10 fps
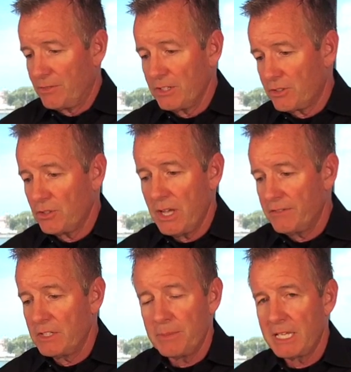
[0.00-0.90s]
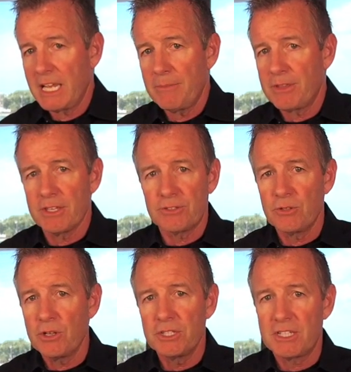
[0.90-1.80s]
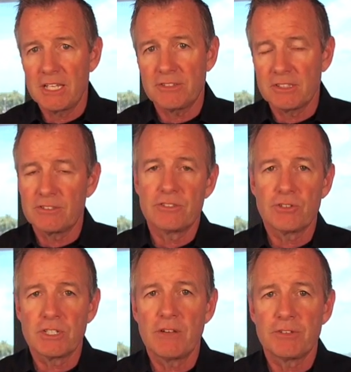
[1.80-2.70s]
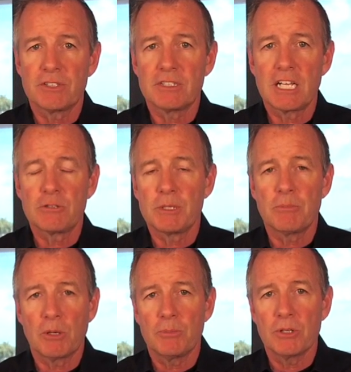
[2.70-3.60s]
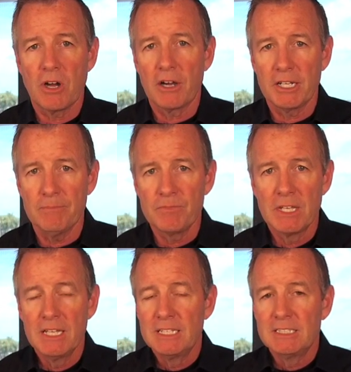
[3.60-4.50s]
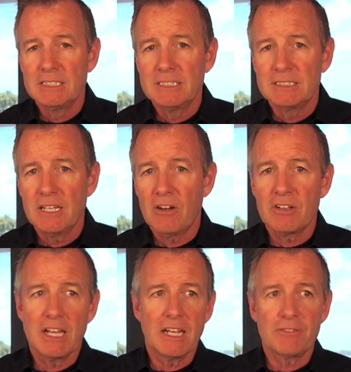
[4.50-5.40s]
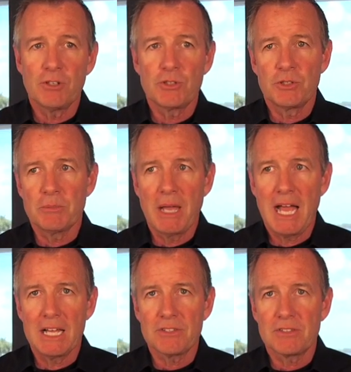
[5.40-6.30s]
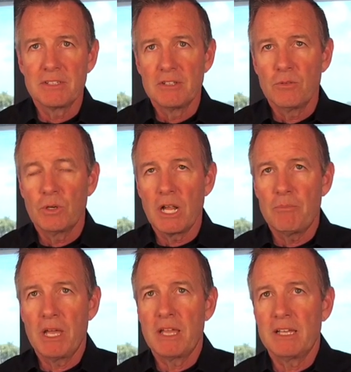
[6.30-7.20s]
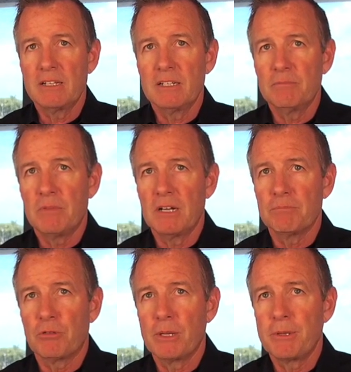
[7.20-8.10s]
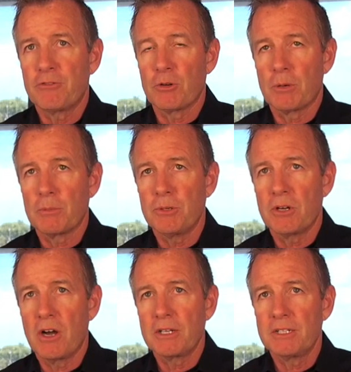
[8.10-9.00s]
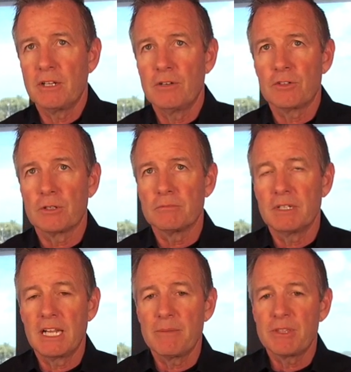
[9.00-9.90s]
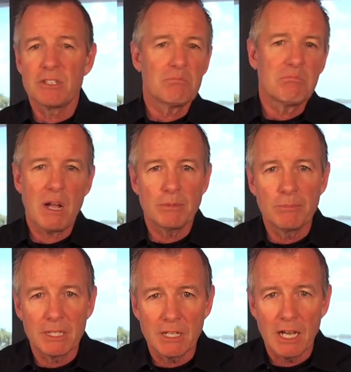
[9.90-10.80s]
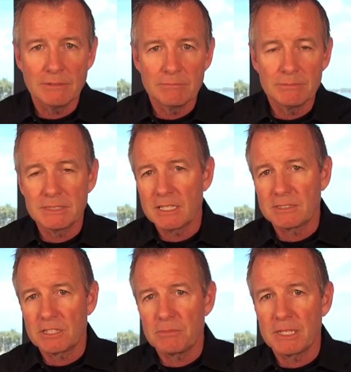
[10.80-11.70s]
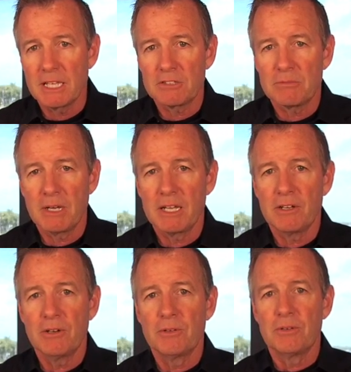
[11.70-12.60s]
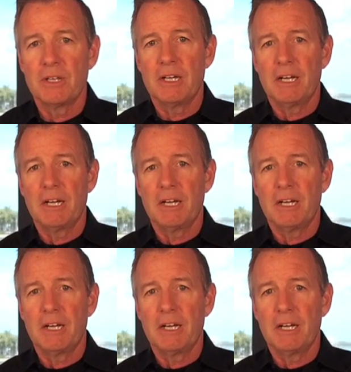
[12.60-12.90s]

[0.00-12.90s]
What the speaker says: feels too heavy to be an amethyst, do all the tests, and sure enough, it turned out to be a purple garnet. Now, again, I've told you in the past, would I pay a premium for a purple garnet over an amethyst? Probably not. That's just me. That's my own...